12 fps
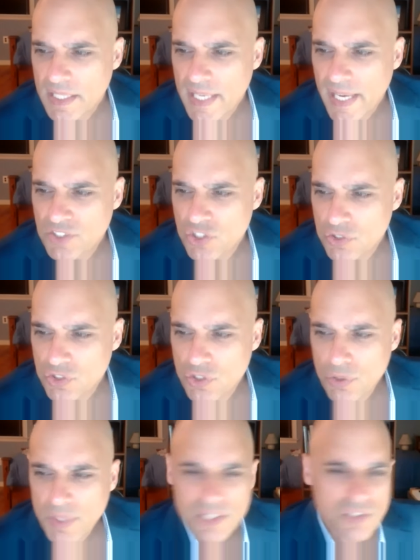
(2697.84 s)
yeah, do, do
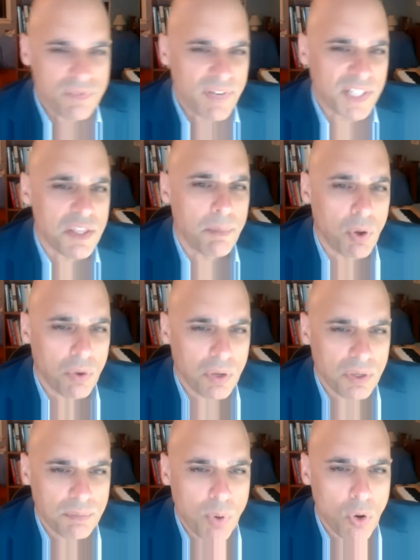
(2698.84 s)
you think in the
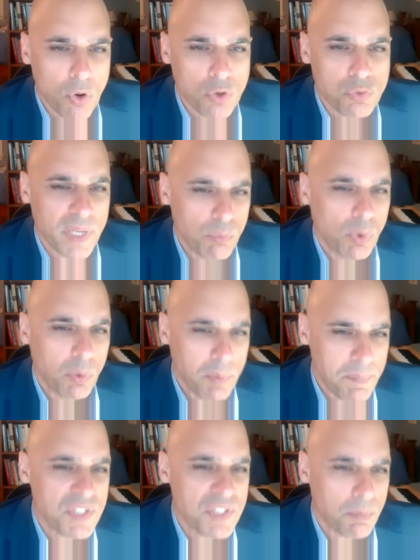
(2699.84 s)
polls, polls, and will
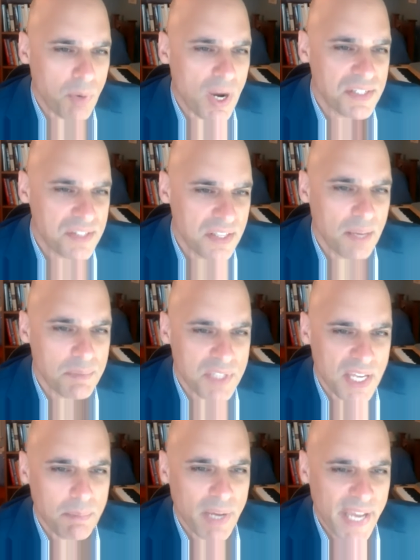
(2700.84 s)
we be surprised to the
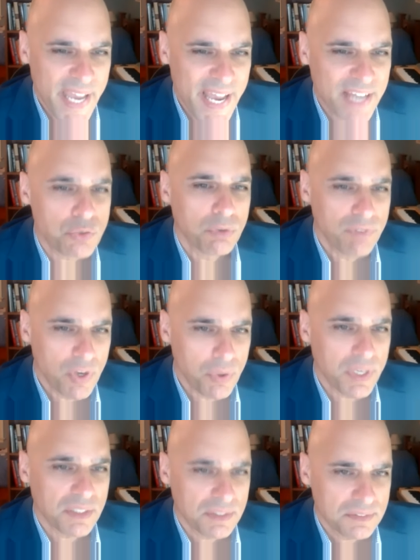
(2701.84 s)
upside by actual voting?